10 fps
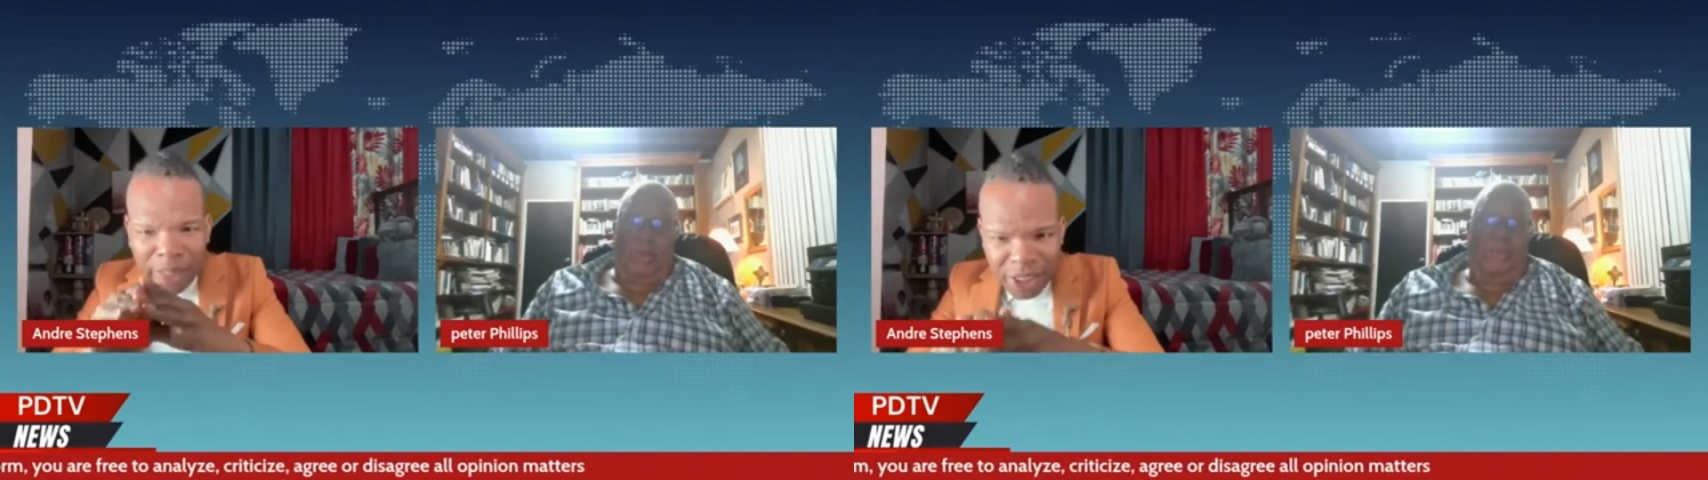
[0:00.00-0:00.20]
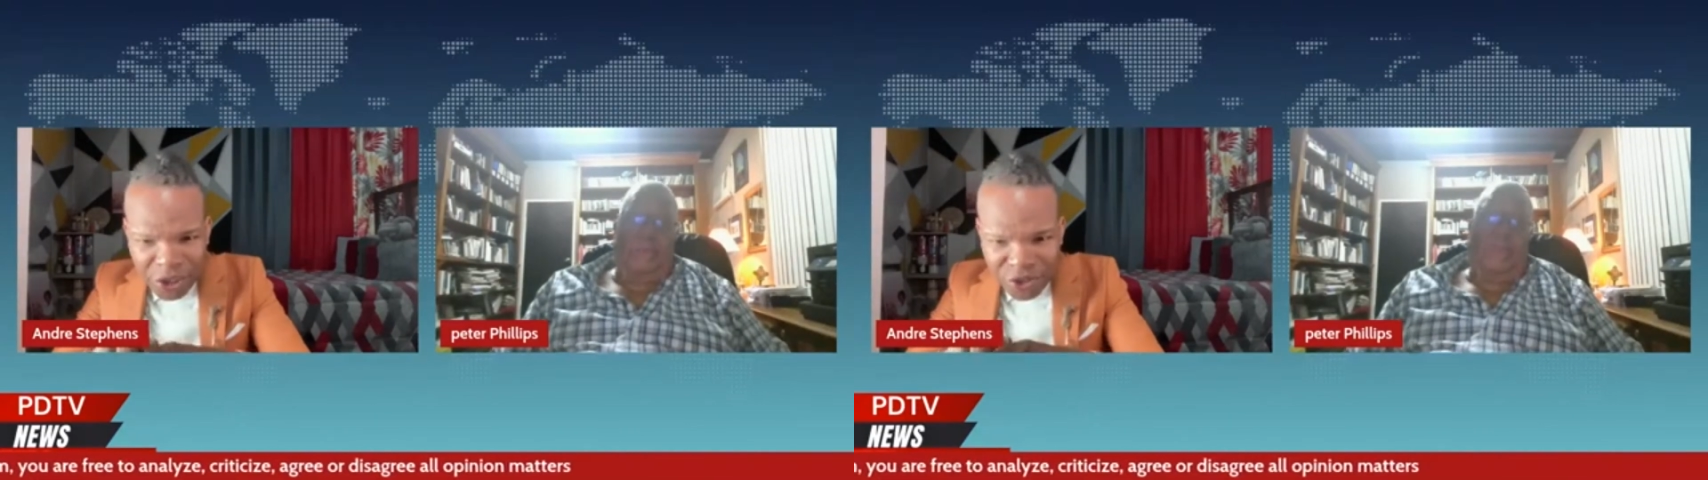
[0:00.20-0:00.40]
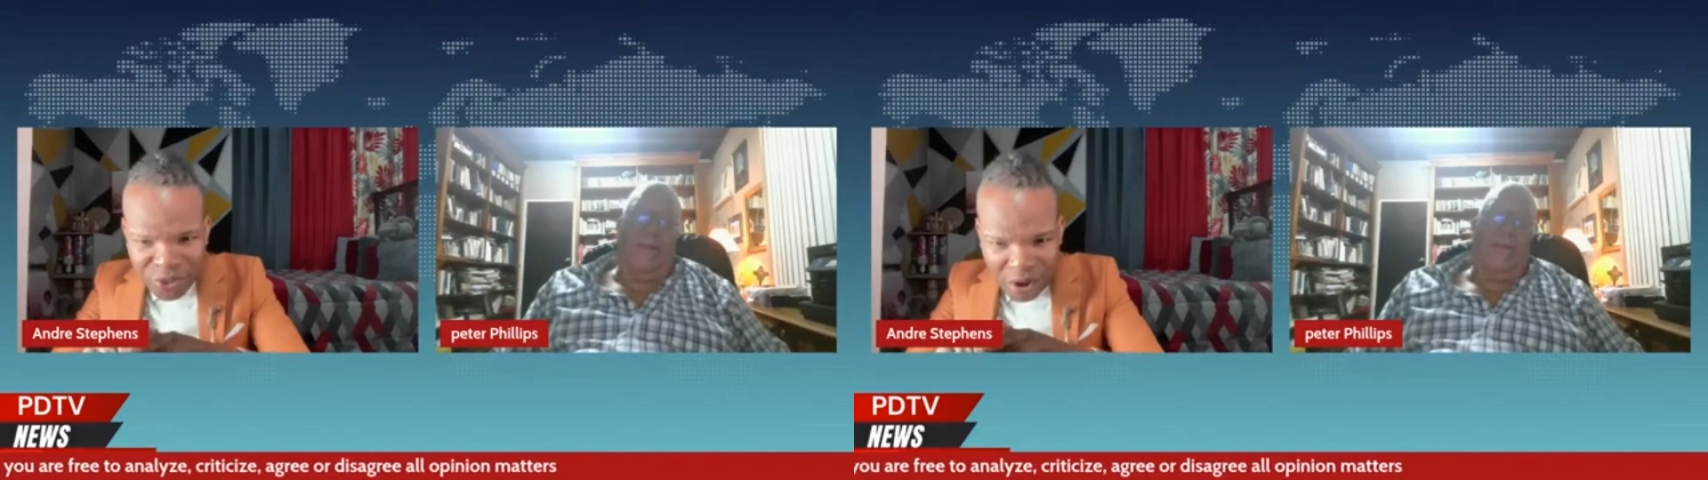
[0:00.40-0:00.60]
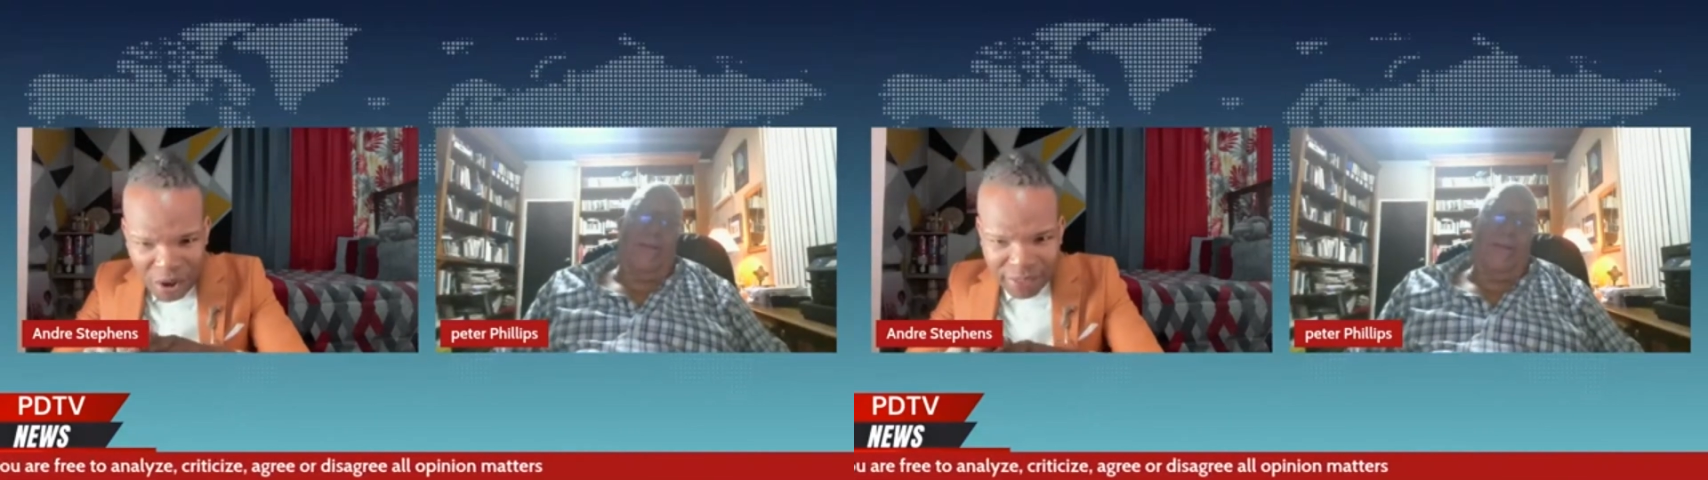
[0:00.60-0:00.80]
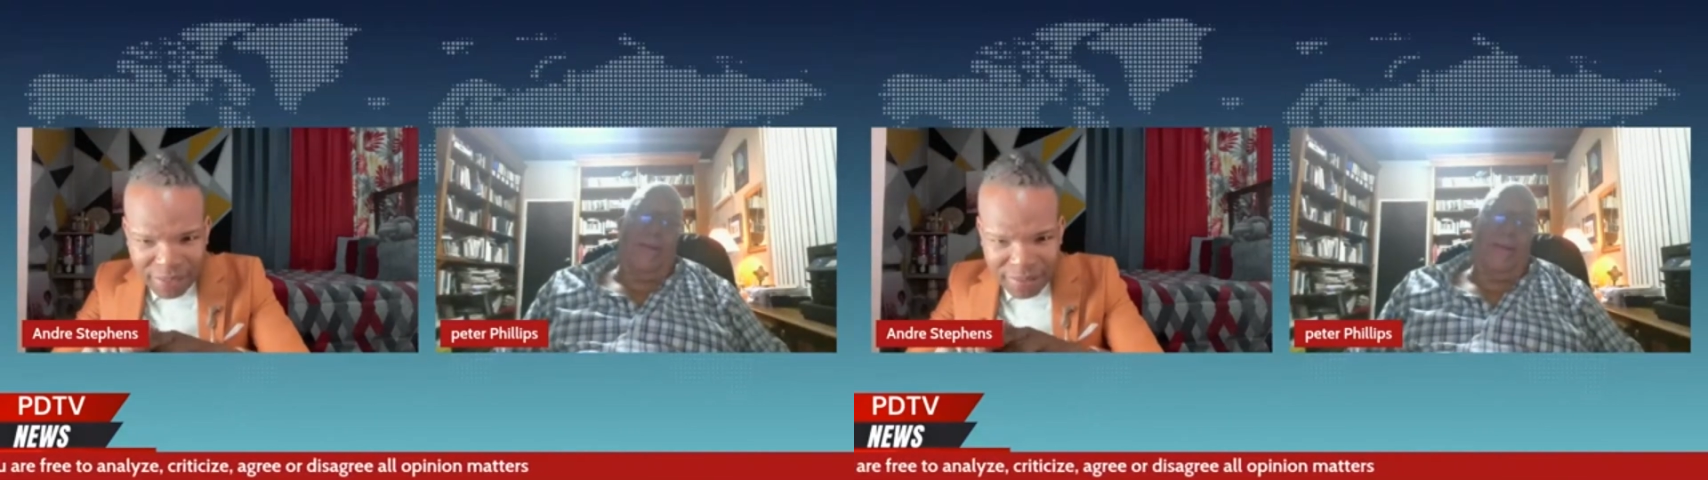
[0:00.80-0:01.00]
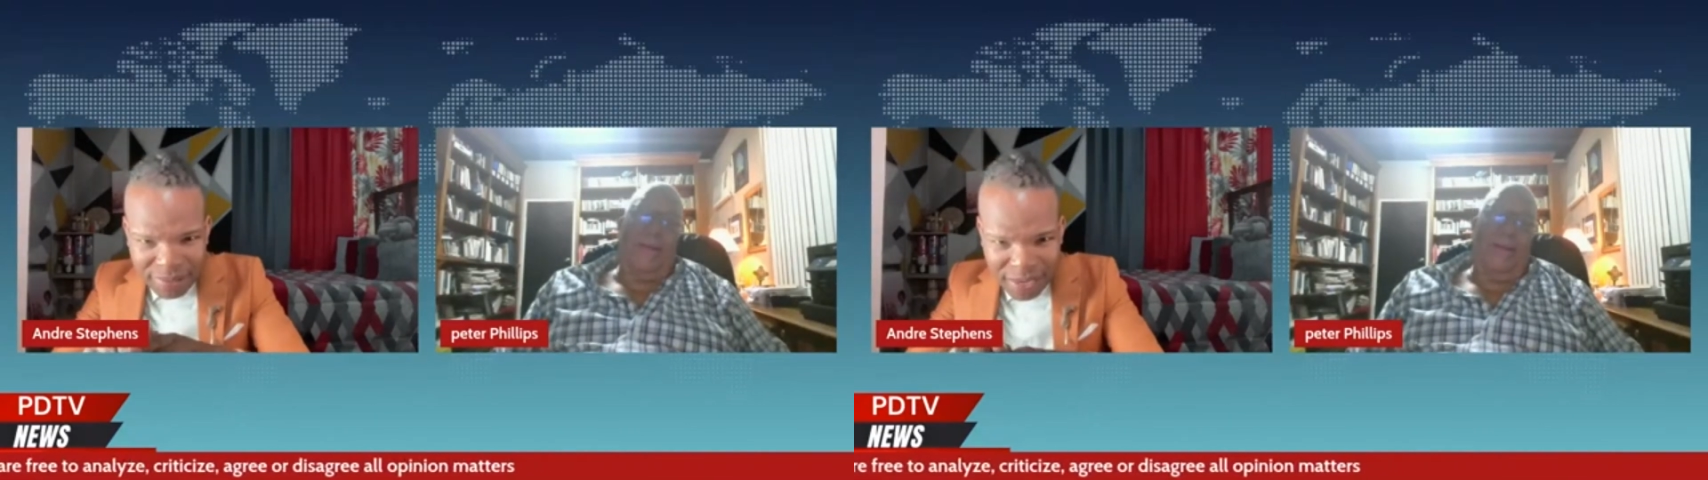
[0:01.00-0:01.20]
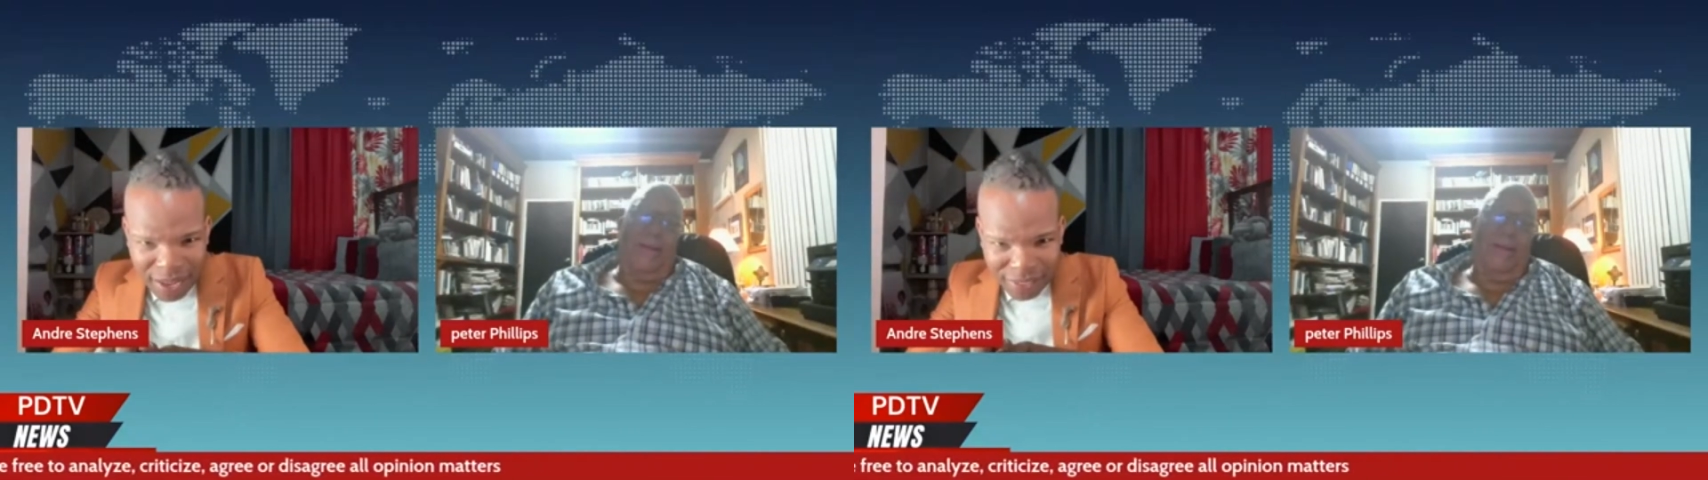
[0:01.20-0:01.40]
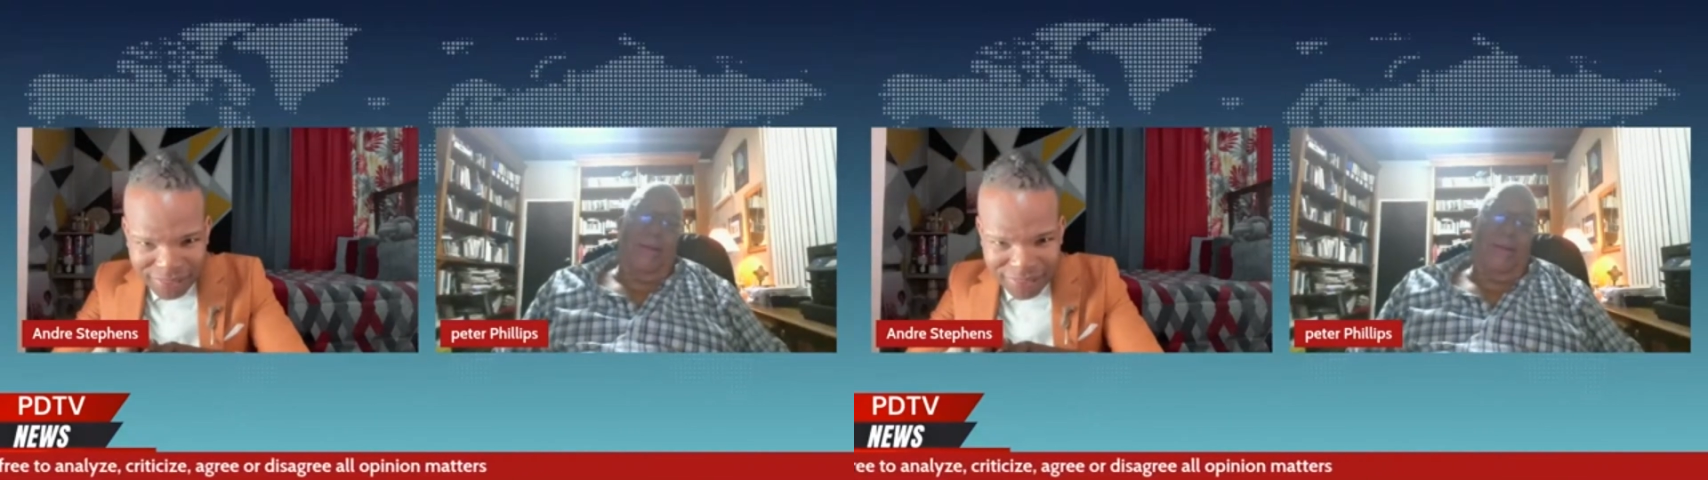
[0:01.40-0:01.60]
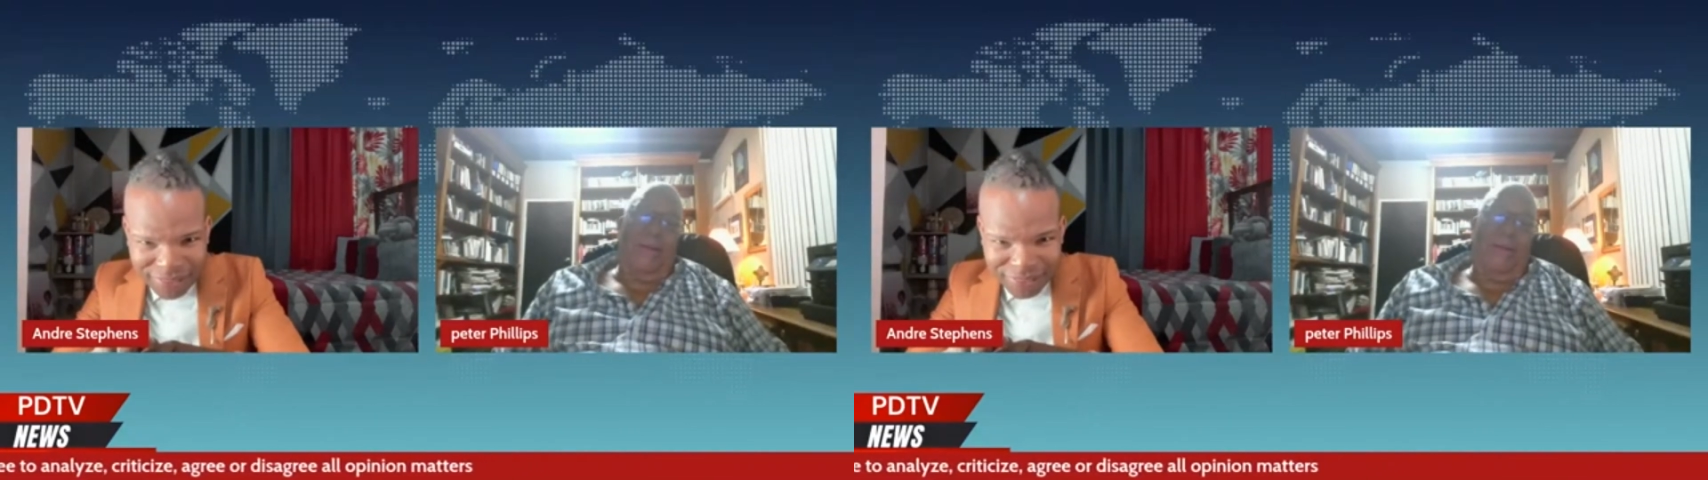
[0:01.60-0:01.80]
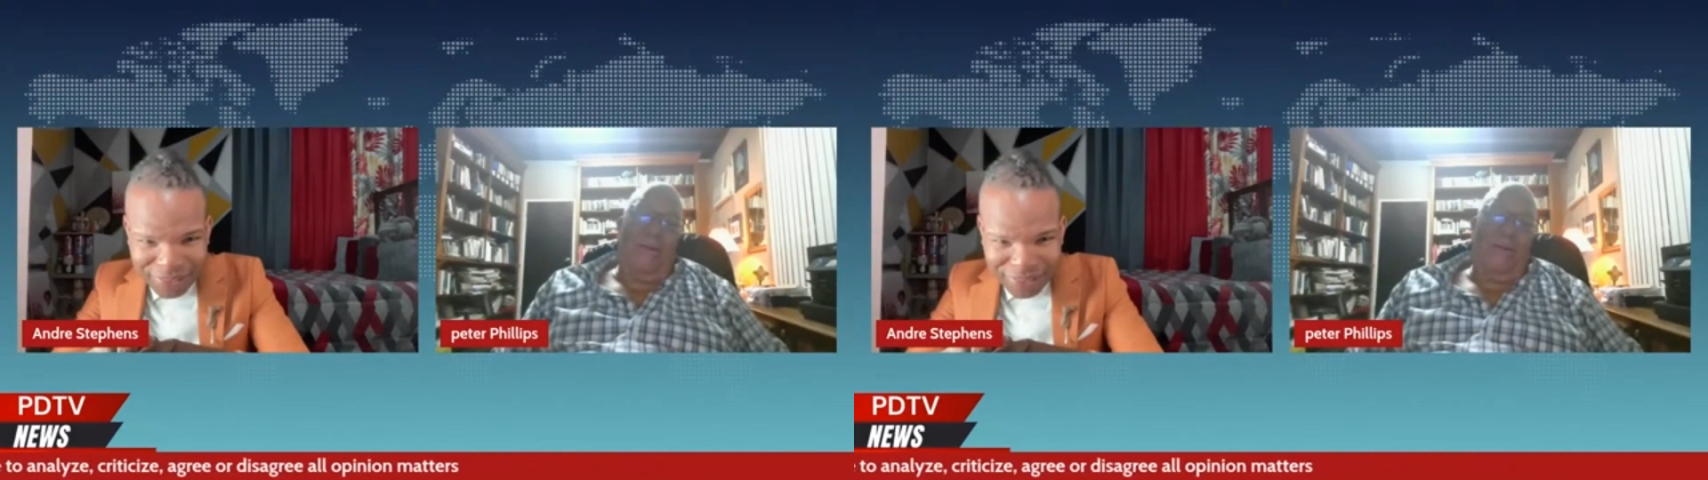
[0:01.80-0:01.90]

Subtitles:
Please to understand.